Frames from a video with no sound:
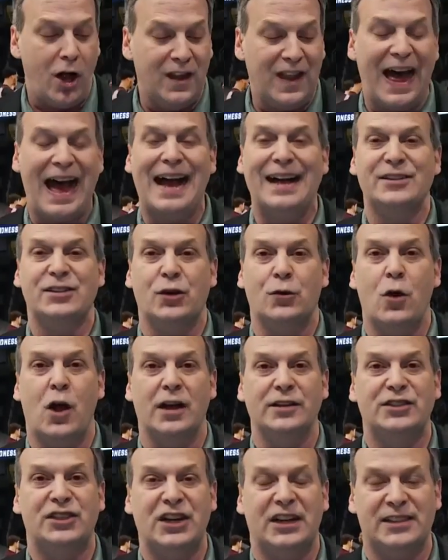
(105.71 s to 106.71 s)
eyes are
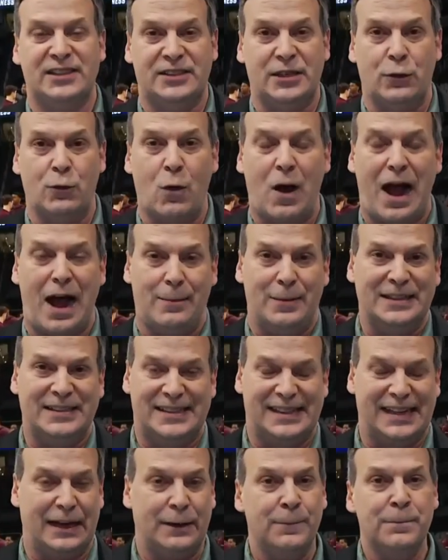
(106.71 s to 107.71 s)
on Justin
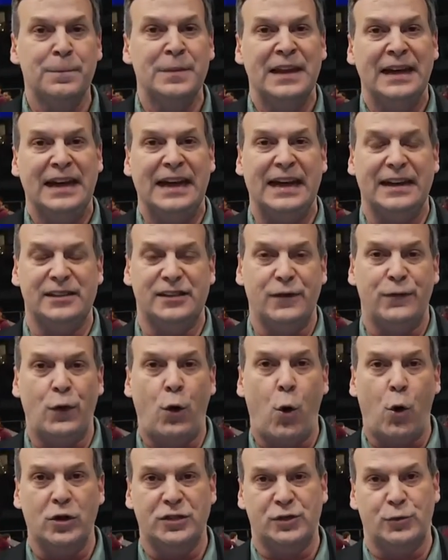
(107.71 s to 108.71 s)
Robinson. He is, of
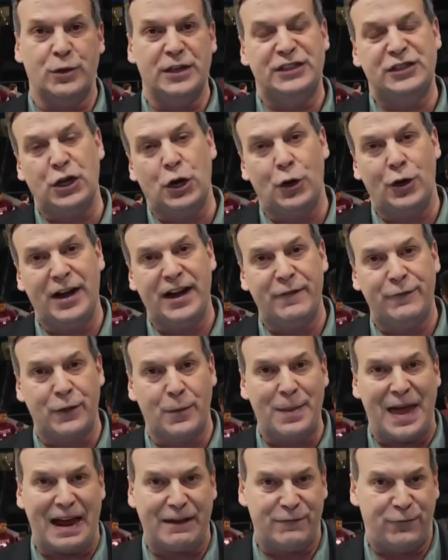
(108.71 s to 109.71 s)
course, returning
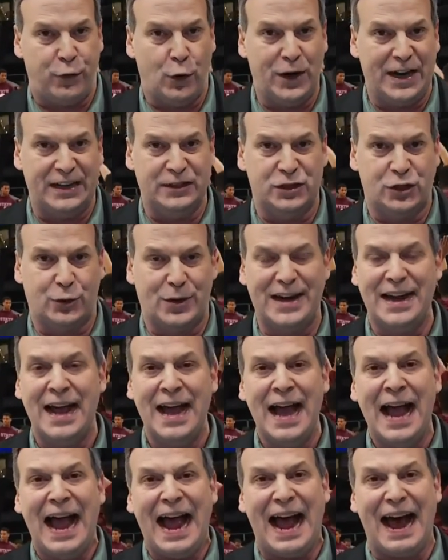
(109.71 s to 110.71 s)
from that foot injury
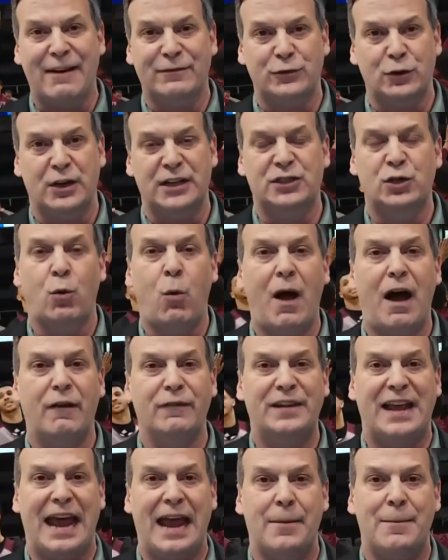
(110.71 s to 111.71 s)
after a
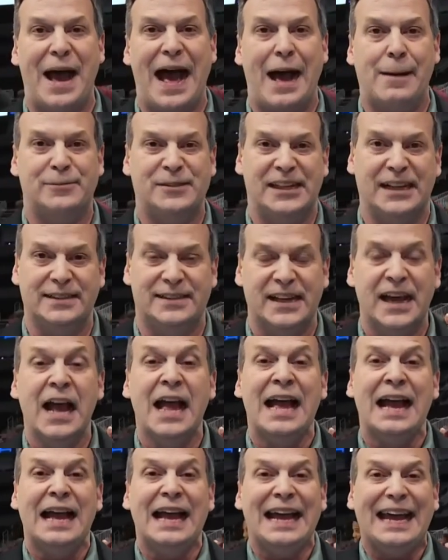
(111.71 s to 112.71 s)
12-game absence.
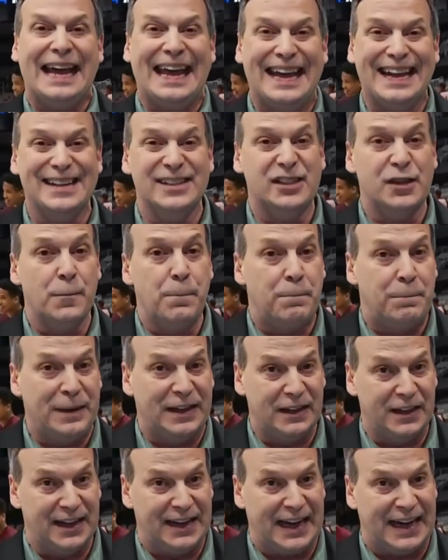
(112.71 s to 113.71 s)
His
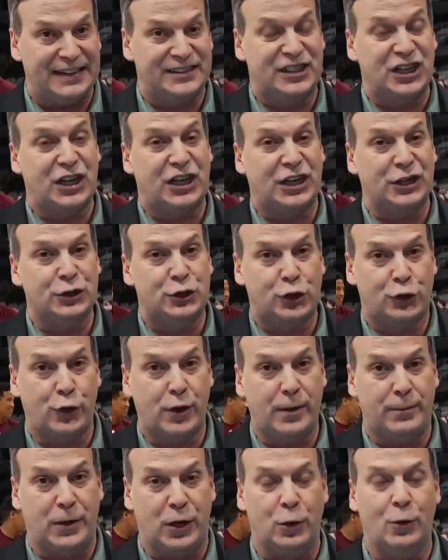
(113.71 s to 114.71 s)
ability to
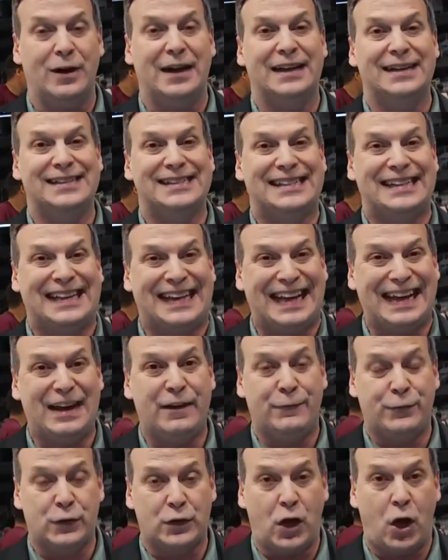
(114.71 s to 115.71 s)
contribute is
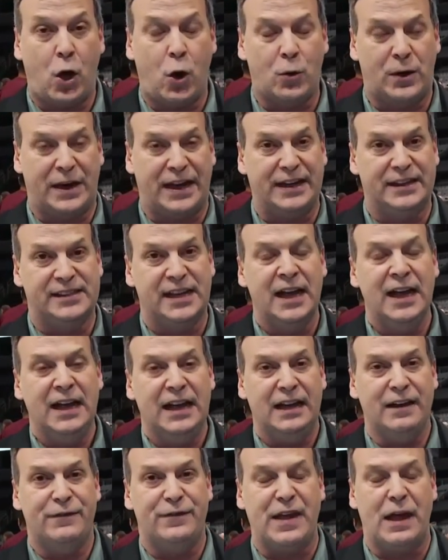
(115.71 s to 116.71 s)
key for the Hokies
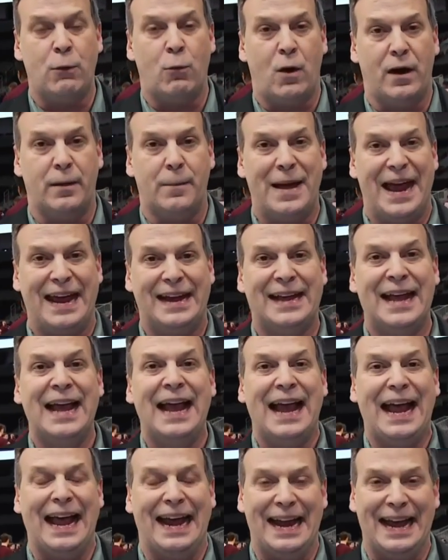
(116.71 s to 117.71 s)
if they want to make
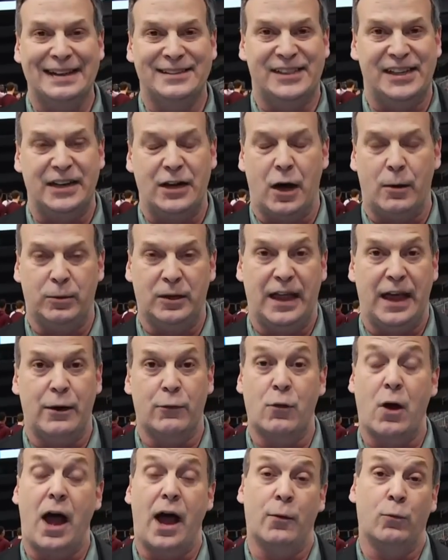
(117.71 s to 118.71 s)
an
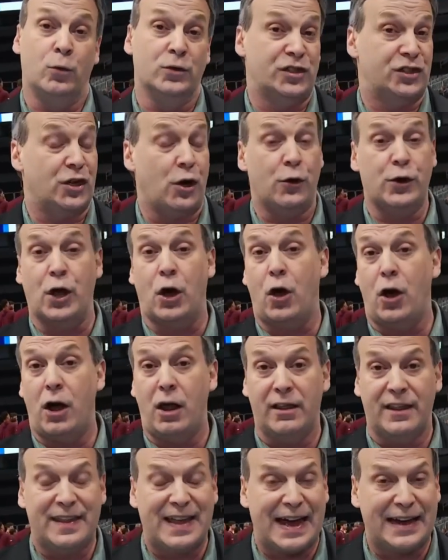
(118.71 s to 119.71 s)
NCAA run. We'll show you
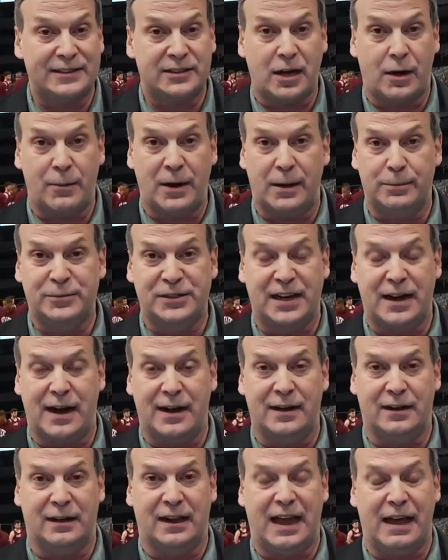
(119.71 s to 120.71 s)
all of that coming up
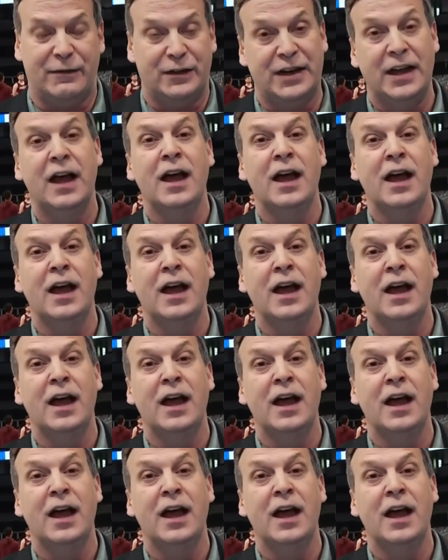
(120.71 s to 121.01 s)
tonight at 11.